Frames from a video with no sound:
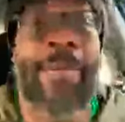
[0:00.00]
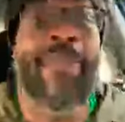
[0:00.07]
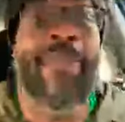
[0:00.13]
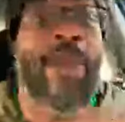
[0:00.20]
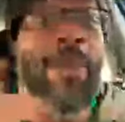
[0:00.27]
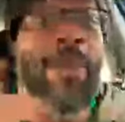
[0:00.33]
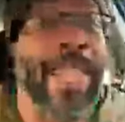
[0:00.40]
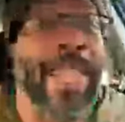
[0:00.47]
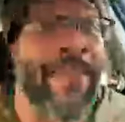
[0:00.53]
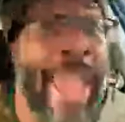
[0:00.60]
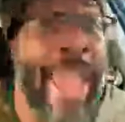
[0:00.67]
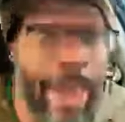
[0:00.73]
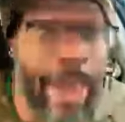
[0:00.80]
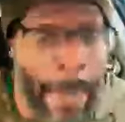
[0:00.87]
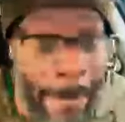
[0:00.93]
I believe he
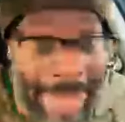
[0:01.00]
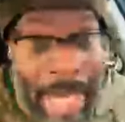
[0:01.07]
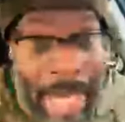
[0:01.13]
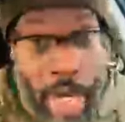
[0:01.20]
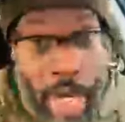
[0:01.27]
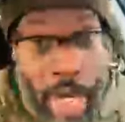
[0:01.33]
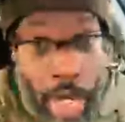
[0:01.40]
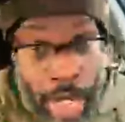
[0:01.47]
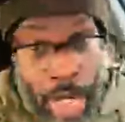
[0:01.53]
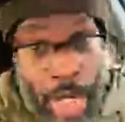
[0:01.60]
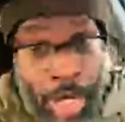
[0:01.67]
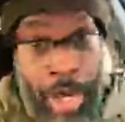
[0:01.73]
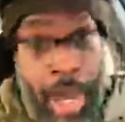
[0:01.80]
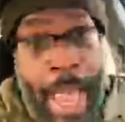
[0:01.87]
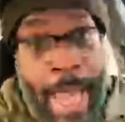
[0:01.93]
would have even had a bigger
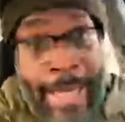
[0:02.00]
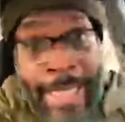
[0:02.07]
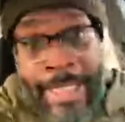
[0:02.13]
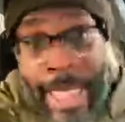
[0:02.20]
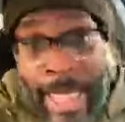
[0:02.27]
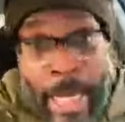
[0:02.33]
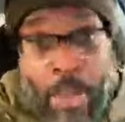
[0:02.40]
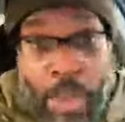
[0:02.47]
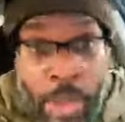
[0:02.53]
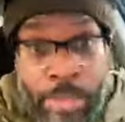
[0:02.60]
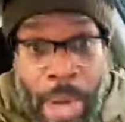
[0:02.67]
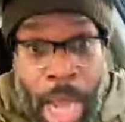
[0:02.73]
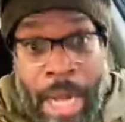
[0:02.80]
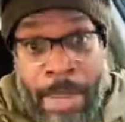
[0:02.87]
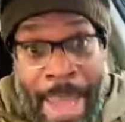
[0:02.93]
year. This
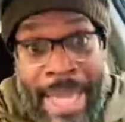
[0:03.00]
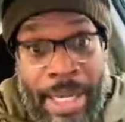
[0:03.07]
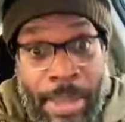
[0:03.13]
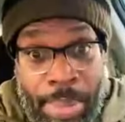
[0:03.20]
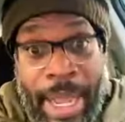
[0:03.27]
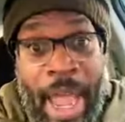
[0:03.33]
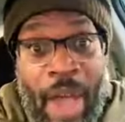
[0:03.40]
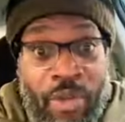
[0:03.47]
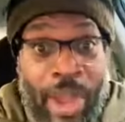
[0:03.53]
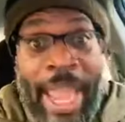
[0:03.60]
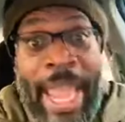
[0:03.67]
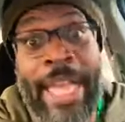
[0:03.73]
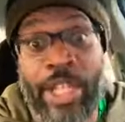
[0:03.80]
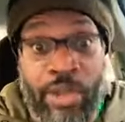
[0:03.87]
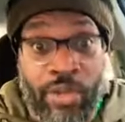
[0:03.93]
team would have probably made the
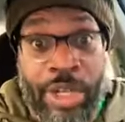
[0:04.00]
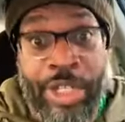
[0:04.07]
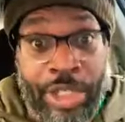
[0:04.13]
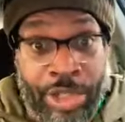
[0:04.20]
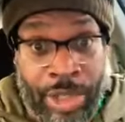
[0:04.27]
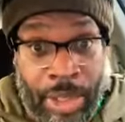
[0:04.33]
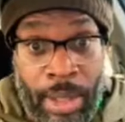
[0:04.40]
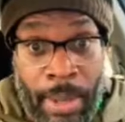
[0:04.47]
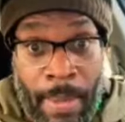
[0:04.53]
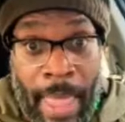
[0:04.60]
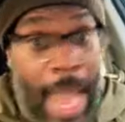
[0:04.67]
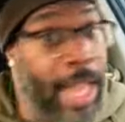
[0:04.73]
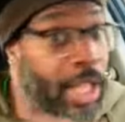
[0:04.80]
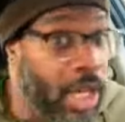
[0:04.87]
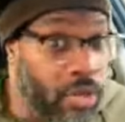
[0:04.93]
playoff with Anthony Richardson.
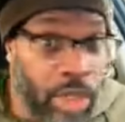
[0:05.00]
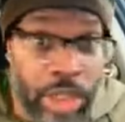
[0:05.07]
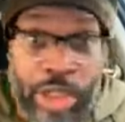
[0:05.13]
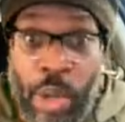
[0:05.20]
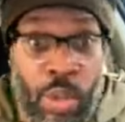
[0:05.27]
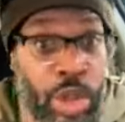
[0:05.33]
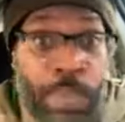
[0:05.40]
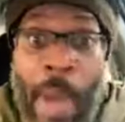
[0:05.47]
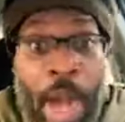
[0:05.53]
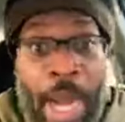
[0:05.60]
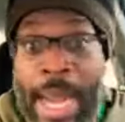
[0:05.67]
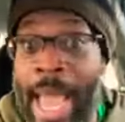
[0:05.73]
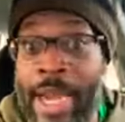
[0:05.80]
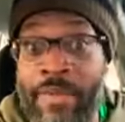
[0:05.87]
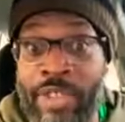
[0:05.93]
Anthony Richardson was
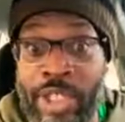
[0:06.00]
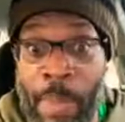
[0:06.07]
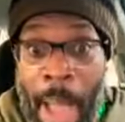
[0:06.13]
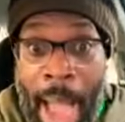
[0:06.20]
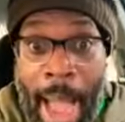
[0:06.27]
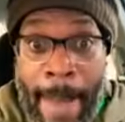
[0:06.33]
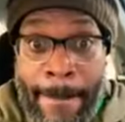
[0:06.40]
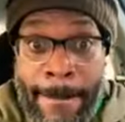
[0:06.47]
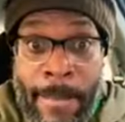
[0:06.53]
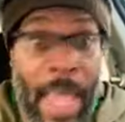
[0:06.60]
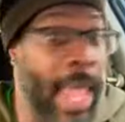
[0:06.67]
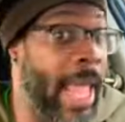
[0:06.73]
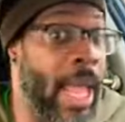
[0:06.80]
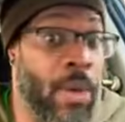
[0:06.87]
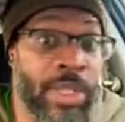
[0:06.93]
balling out of his mind.
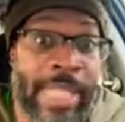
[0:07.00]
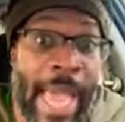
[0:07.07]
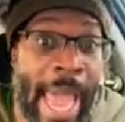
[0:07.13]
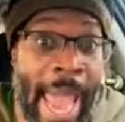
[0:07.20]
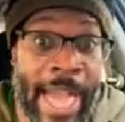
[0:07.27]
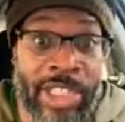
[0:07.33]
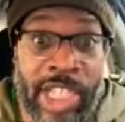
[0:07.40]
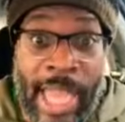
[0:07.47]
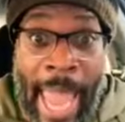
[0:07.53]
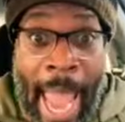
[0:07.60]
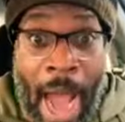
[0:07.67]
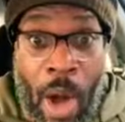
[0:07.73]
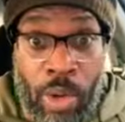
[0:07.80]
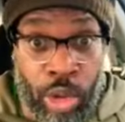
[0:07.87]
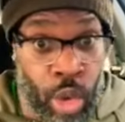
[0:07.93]
He was actually
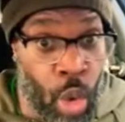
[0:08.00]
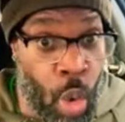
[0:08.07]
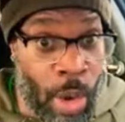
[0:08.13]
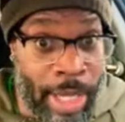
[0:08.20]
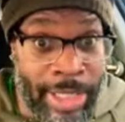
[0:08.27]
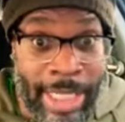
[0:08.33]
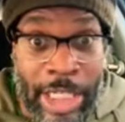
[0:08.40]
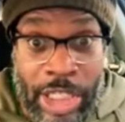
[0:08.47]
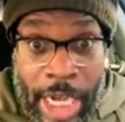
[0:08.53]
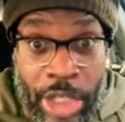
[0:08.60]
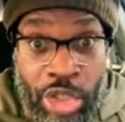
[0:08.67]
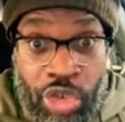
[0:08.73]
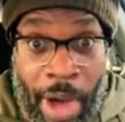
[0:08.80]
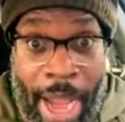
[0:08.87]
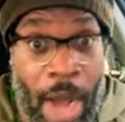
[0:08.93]
outdoing
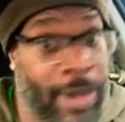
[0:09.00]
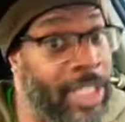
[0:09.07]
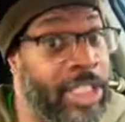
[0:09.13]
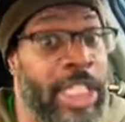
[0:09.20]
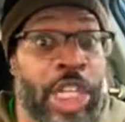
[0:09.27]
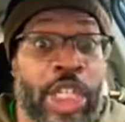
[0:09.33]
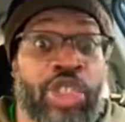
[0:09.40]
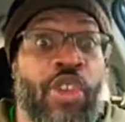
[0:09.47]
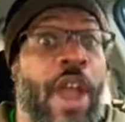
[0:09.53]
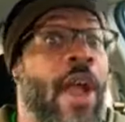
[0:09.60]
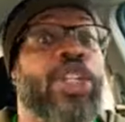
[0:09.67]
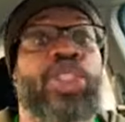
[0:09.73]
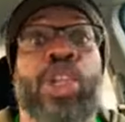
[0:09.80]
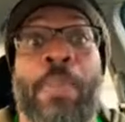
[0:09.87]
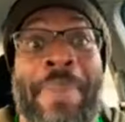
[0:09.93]
C.J. Stroud, and C.J.
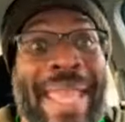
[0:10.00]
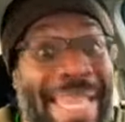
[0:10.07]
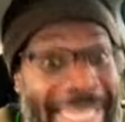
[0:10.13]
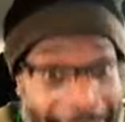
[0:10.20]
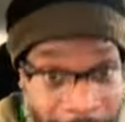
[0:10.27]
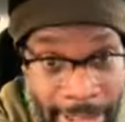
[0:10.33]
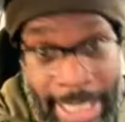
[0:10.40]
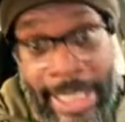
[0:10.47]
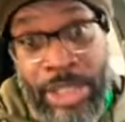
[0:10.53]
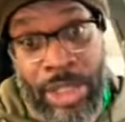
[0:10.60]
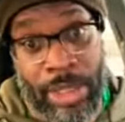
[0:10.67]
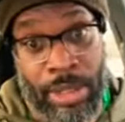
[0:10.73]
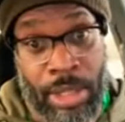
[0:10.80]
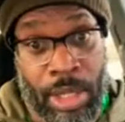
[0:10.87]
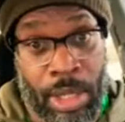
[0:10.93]
Stroud had a tremendous
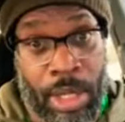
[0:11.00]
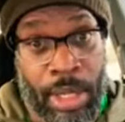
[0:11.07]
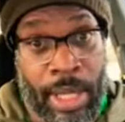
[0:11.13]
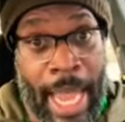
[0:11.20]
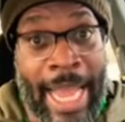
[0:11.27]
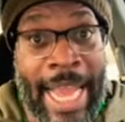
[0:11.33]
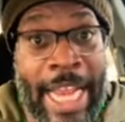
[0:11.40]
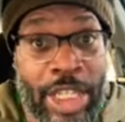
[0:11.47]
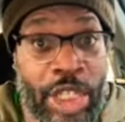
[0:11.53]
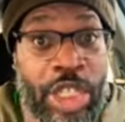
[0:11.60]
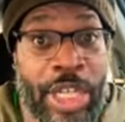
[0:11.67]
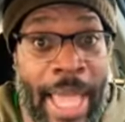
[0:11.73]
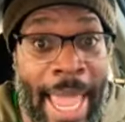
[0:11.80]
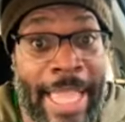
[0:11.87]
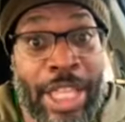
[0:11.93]
season. And
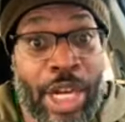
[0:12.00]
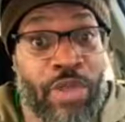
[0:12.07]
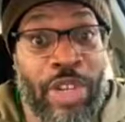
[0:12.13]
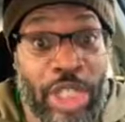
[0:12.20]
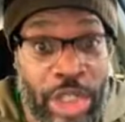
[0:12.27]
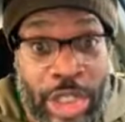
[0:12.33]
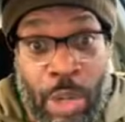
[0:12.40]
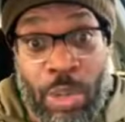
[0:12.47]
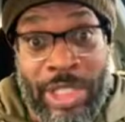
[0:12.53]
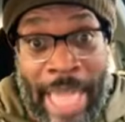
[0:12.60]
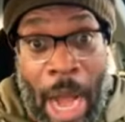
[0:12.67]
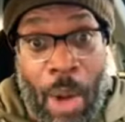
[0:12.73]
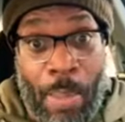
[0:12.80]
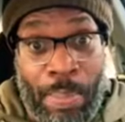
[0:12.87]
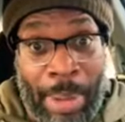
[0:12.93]
Anthony Richardson
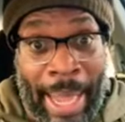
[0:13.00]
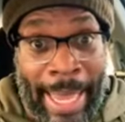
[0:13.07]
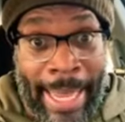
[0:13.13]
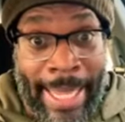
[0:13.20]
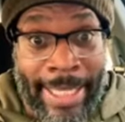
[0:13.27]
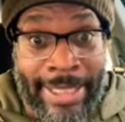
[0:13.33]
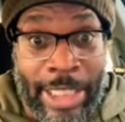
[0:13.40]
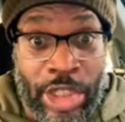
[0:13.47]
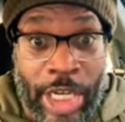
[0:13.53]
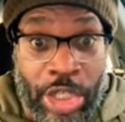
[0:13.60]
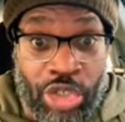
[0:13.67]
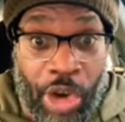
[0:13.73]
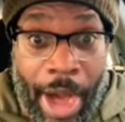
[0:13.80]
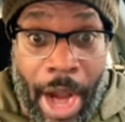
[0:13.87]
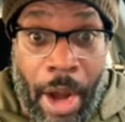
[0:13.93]
was out playing
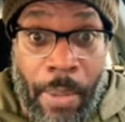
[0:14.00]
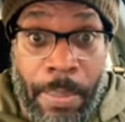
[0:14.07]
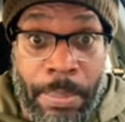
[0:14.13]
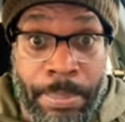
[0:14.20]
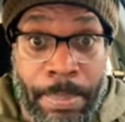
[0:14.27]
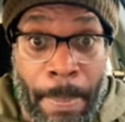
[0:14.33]
C.J. Stroud